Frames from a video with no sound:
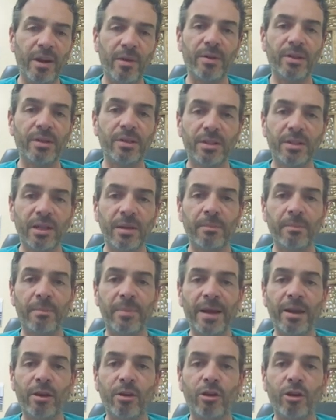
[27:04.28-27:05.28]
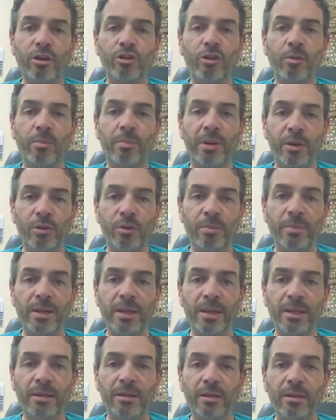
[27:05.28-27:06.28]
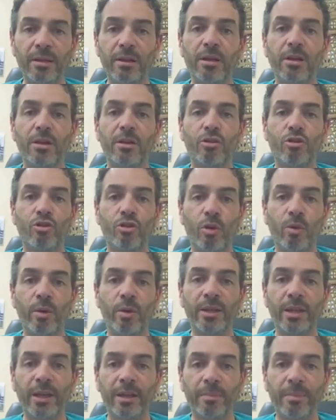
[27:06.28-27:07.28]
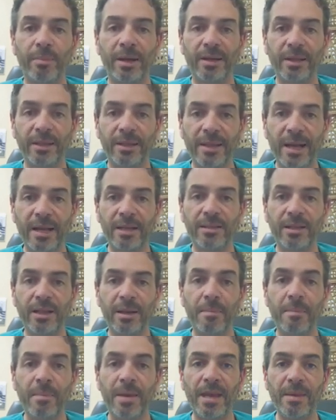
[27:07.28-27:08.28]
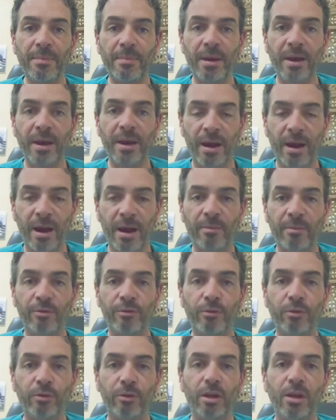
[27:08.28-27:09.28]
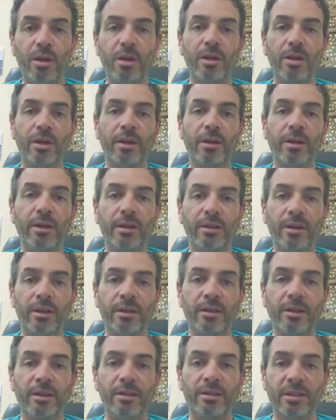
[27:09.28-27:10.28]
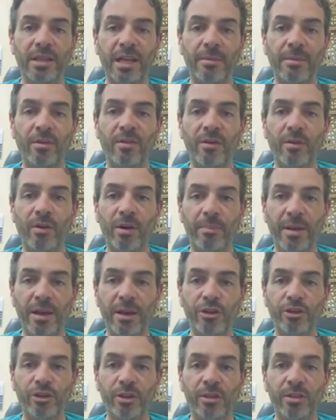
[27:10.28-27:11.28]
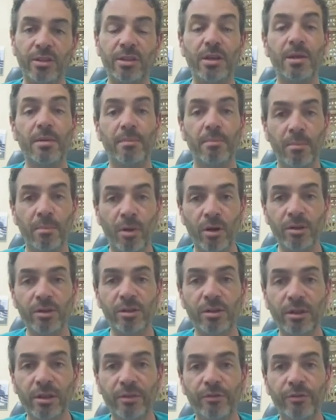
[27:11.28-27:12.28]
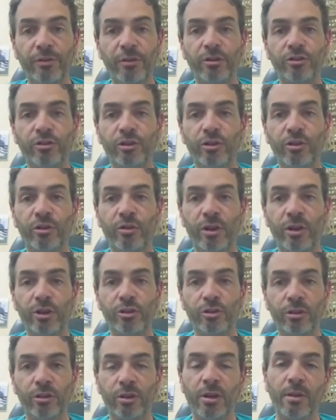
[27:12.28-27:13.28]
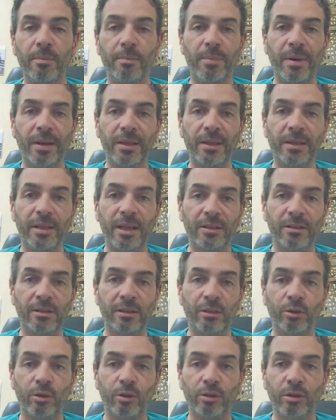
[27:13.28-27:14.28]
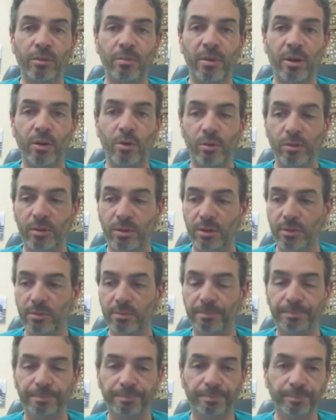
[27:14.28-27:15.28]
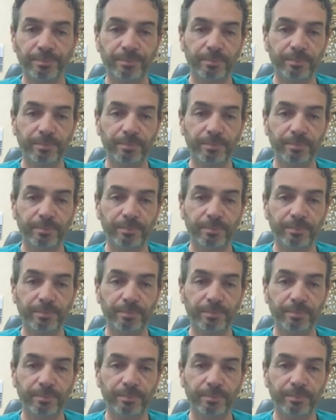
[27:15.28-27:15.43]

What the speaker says: There is some biological plausibility showing that Paclitaxel may be harmful in at least some of our patients, mostly first-generation Paclitaxel-coated balloons.